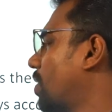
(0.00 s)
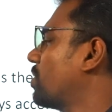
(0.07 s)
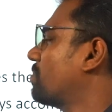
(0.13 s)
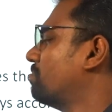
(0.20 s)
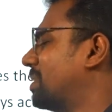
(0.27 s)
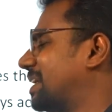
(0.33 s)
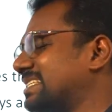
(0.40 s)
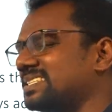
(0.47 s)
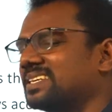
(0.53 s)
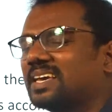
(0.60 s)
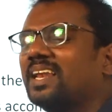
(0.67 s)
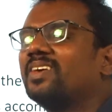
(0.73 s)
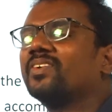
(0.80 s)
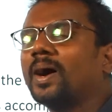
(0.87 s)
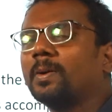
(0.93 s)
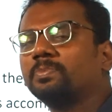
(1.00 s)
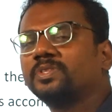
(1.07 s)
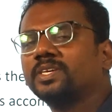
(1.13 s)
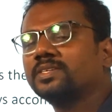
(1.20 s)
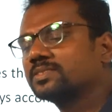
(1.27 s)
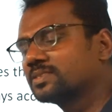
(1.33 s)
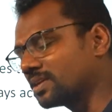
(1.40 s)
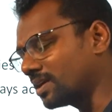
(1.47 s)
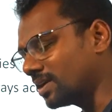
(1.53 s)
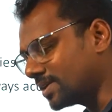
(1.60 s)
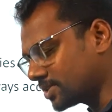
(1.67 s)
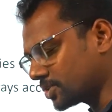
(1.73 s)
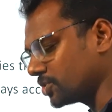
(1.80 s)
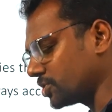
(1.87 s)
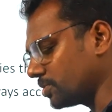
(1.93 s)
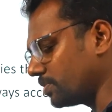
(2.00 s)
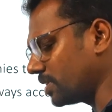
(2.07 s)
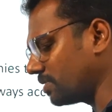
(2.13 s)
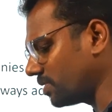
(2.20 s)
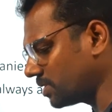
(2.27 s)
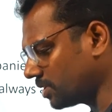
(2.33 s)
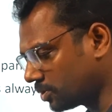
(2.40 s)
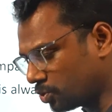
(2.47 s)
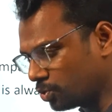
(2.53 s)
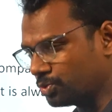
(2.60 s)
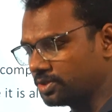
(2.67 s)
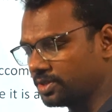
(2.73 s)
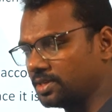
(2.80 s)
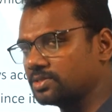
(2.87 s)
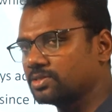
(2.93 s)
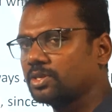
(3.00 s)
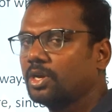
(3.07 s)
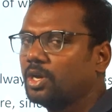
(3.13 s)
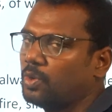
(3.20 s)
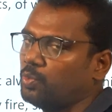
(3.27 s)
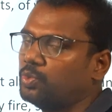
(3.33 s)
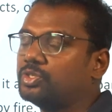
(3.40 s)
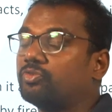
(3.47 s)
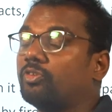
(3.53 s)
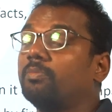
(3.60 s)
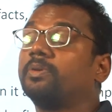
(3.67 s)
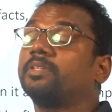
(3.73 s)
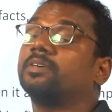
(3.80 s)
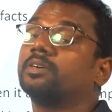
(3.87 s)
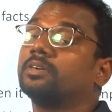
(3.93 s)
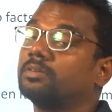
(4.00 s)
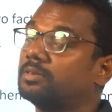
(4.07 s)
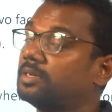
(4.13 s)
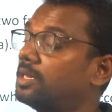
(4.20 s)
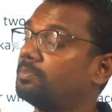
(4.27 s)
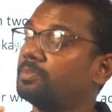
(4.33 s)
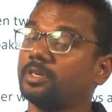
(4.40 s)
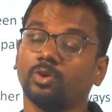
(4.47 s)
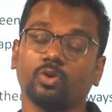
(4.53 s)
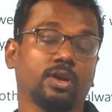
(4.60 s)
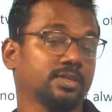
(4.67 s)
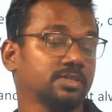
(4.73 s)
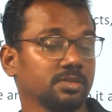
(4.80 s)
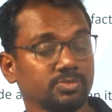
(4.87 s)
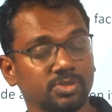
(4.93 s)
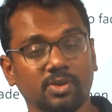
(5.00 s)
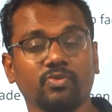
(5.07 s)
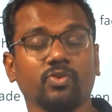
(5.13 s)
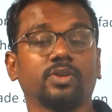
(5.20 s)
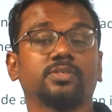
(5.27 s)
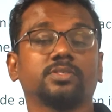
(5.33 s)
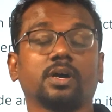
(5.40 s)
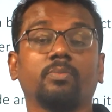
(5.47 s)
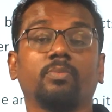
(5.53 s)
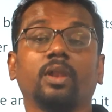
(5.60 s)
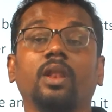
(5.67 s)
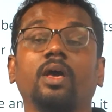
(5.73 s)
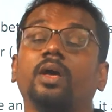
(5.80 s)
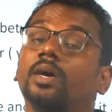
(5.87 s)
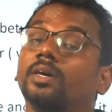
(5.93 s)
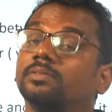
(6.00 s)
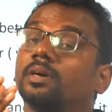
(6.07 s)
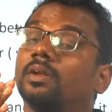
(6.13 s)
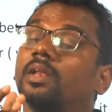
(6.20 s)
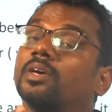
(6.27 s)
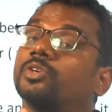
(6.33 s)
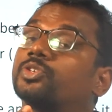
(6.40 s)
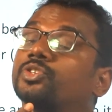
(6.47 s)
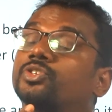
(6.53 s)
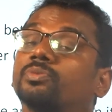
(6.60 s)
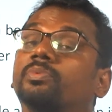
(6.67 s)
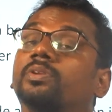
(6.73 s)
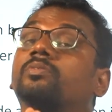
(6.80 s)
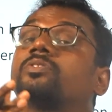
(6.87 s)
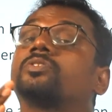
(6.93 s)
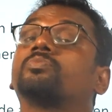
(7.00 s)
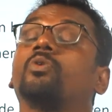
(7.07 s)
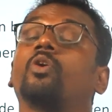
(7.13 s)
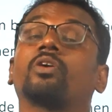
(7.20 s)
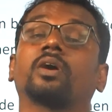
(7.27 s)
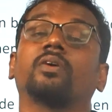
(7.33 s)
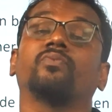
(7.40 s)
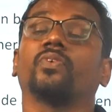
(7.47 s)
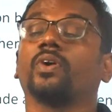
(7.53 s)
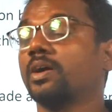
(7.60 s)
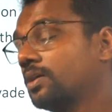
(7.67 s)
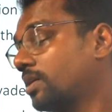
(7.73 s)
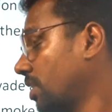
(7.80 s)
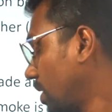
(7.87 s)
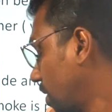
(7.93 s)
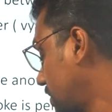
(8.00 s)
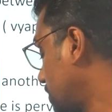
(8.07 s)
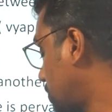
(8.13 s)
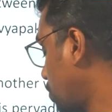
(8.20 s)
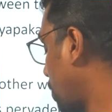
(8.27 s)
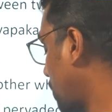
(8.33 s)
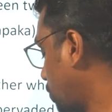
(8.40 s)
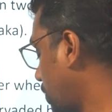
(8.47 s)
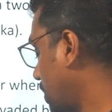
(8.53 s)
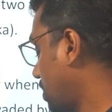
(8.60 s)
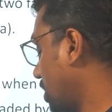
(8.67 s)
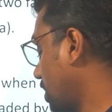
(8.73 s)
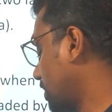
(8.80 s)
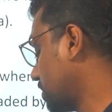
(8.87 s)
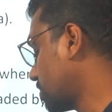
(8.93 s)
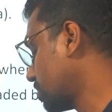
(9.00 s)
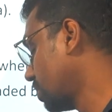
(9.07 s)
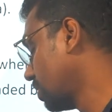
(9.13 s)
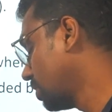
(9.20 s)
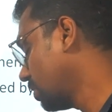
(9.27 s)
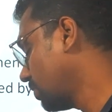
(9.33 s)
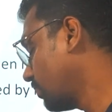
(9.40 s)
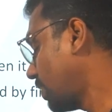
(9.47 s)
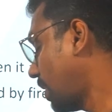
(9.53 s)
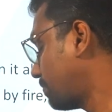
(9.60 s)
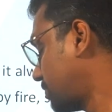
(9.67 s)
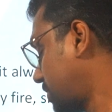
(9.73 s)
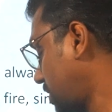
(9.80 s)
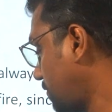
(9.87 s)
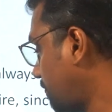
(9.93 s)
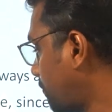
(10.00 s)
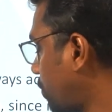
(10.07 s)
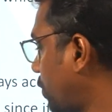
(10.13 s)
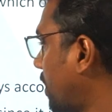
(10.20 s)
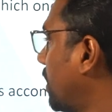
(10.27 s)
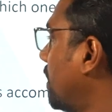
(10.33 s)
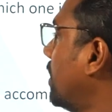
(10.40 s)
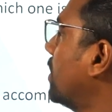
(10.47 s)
Or basically Vyapti is a relationship between the two things which will be there in a particular assumption. For example, the relationship between smoke and fire is what we call as Vyapti. Okay.